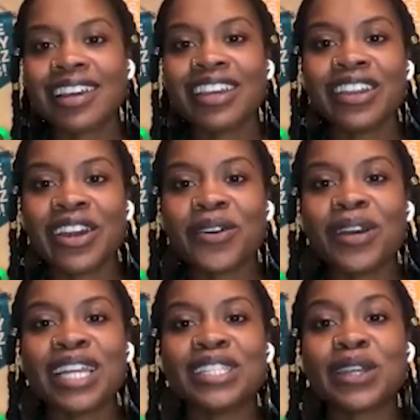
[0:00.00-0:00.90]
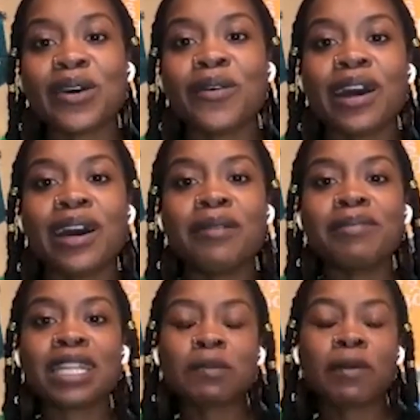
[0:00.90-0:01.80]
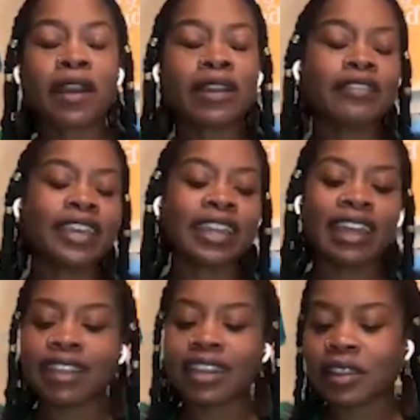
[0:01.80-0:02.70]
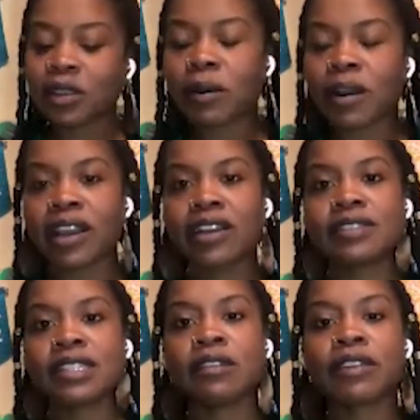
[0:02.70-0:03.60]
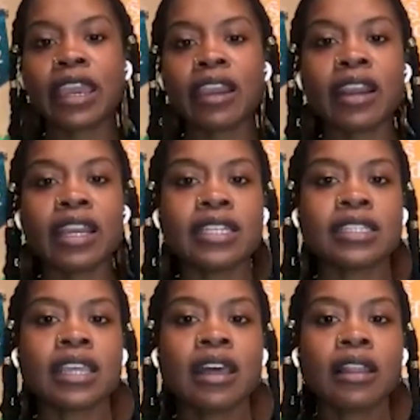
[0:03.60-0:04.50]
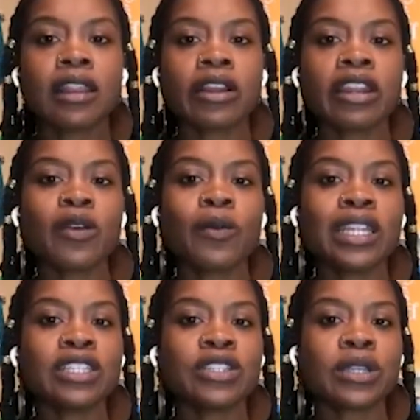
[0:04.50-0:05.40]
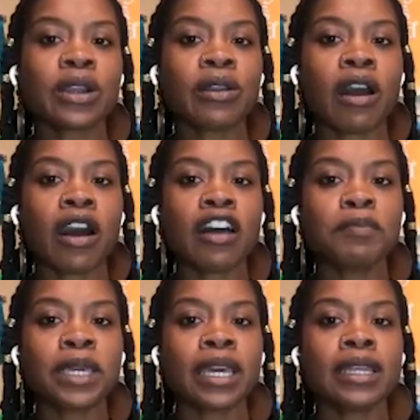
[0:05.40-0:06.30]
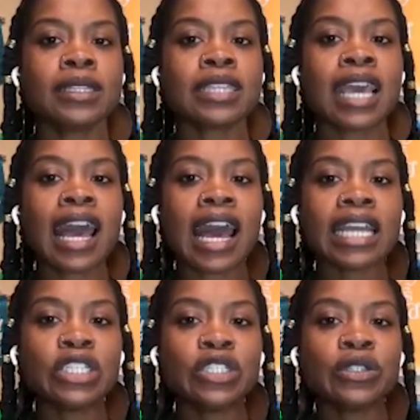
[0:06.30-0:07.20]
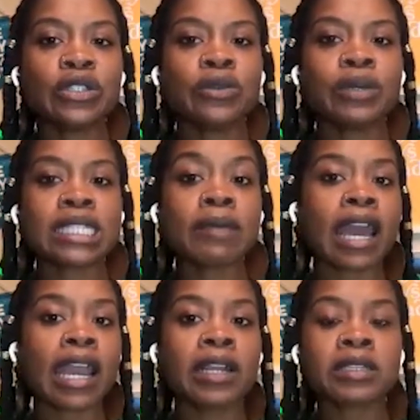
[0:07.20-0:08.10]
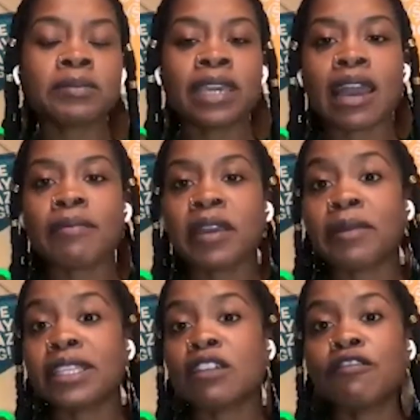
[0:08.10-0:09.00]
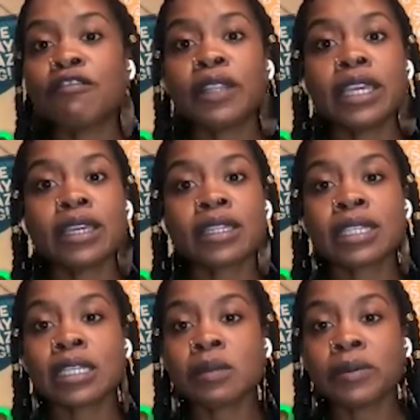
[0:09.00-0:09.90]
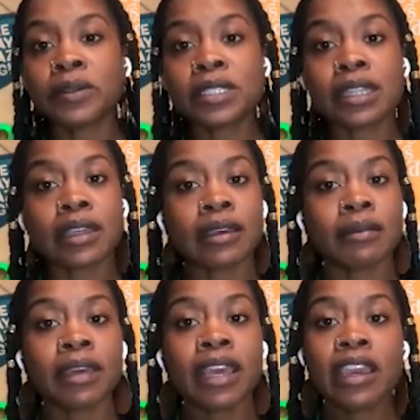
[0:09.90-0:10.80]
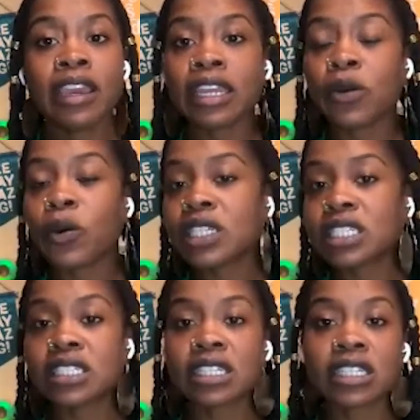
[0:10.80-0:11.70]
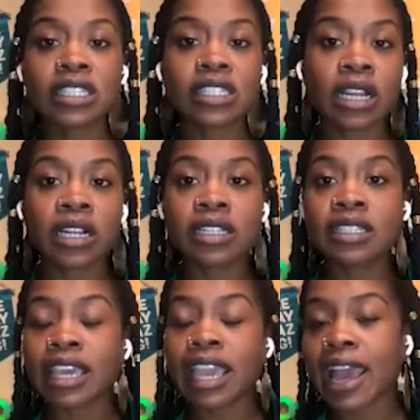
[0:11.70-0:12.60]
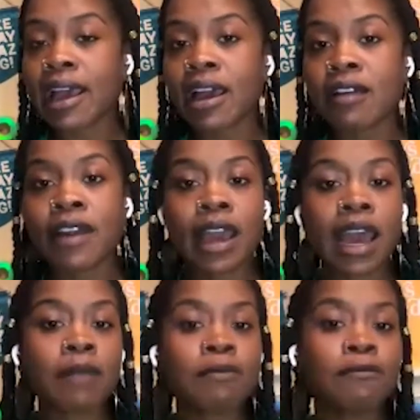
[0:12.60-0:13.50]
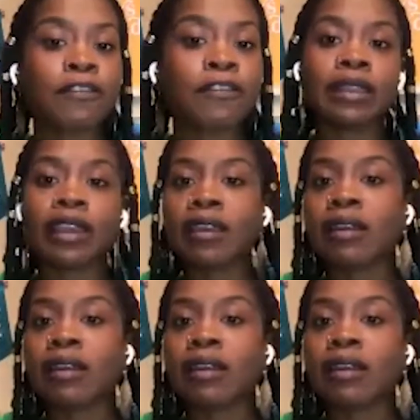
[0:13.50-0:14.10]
And so that's a part of it. And then another part of self-care is learning when to turn off, because when someone hires me, I make myself fully accessible to them. Any questions, concerns they have, I'm fully there.